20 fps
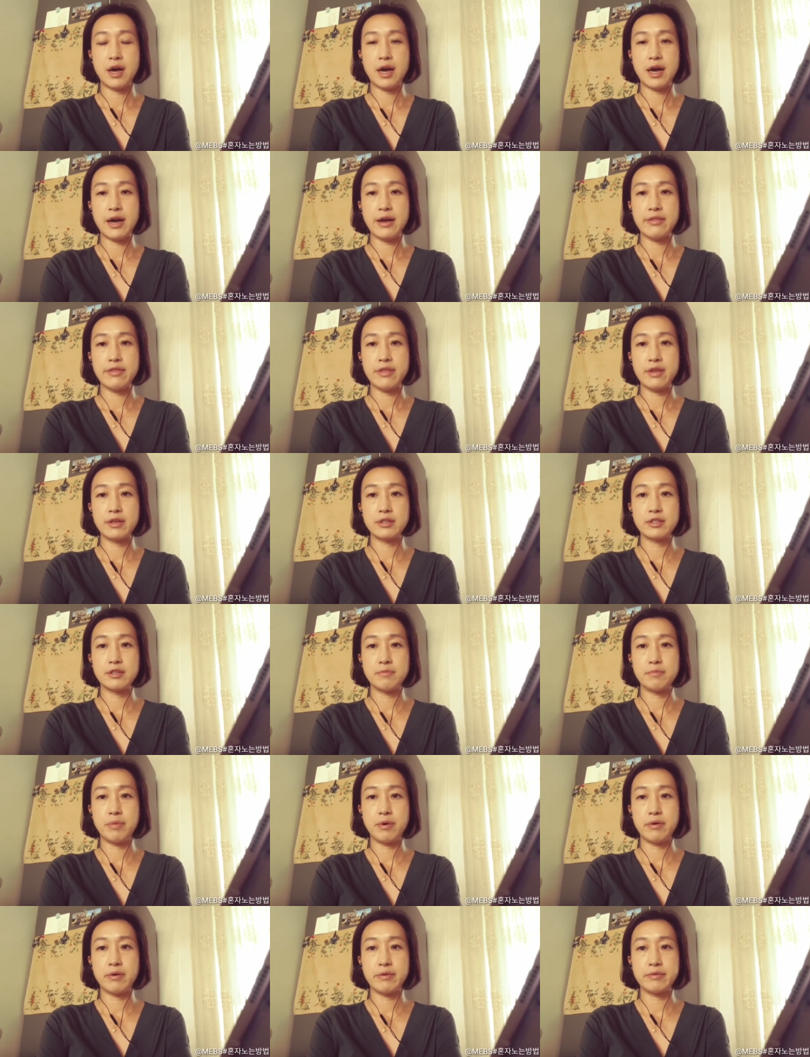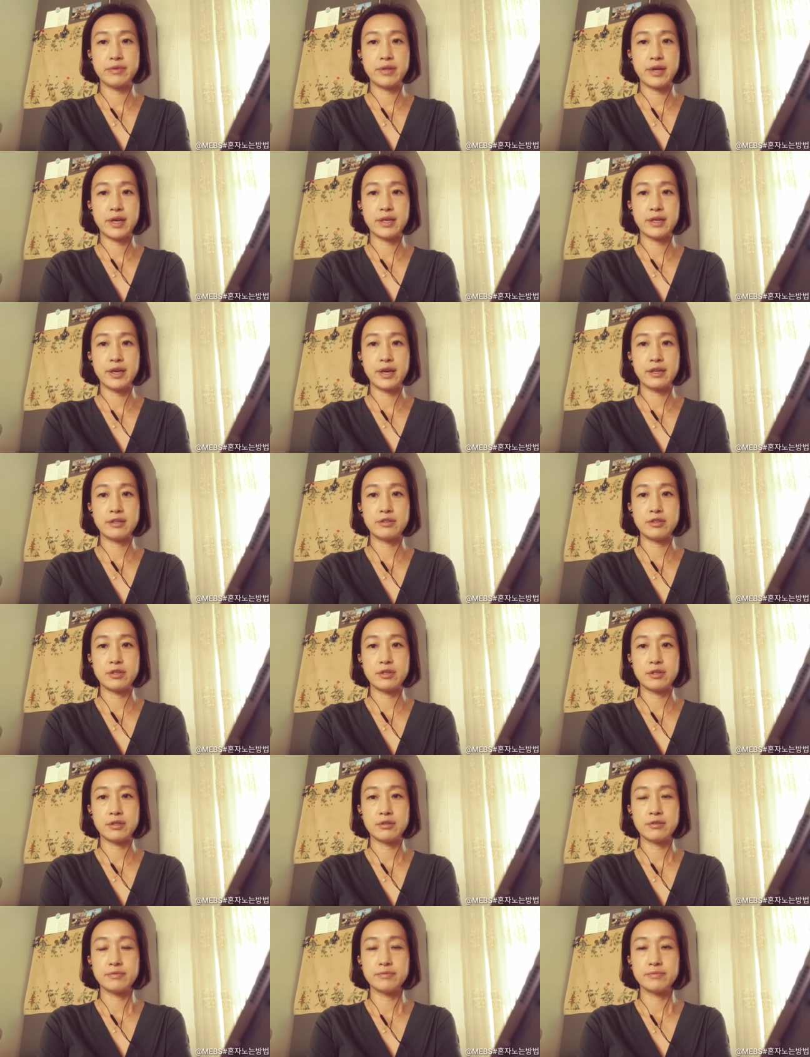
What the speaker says: I think so perhaps I can too.